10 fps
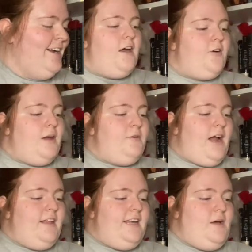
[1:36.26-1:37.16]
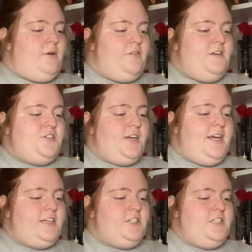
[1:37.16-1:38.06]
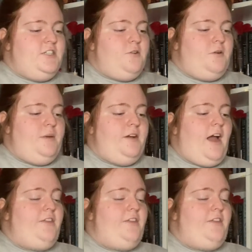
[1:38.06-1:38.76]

Grey Morality, a book featuring characters that don't appear either